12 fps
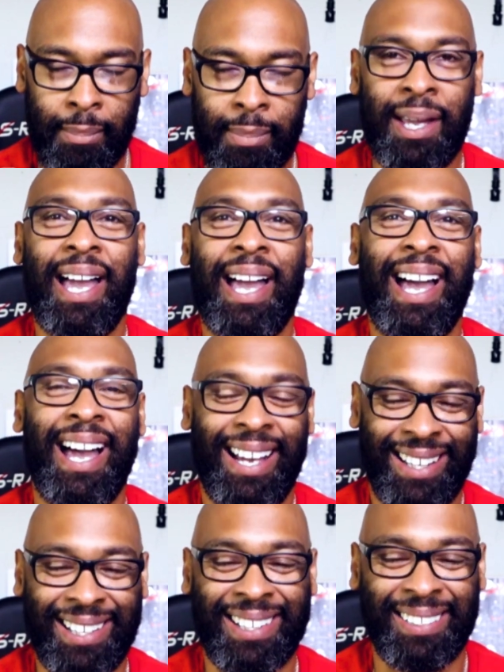Yep.
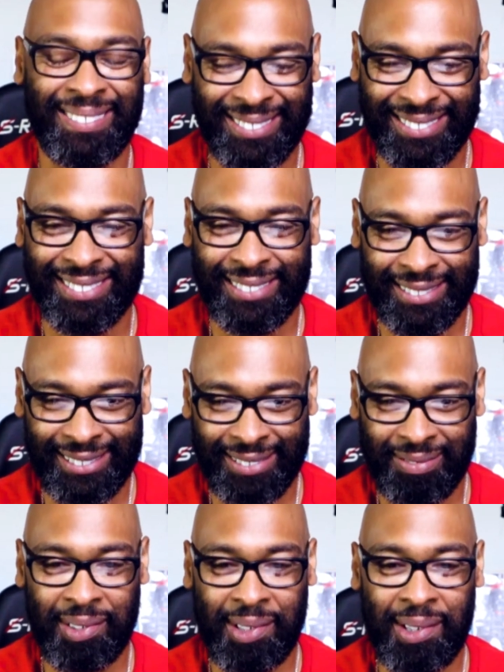Of
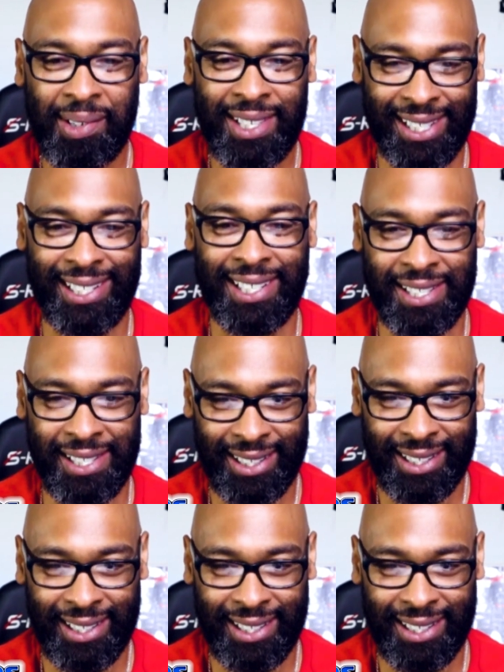course he doesn't.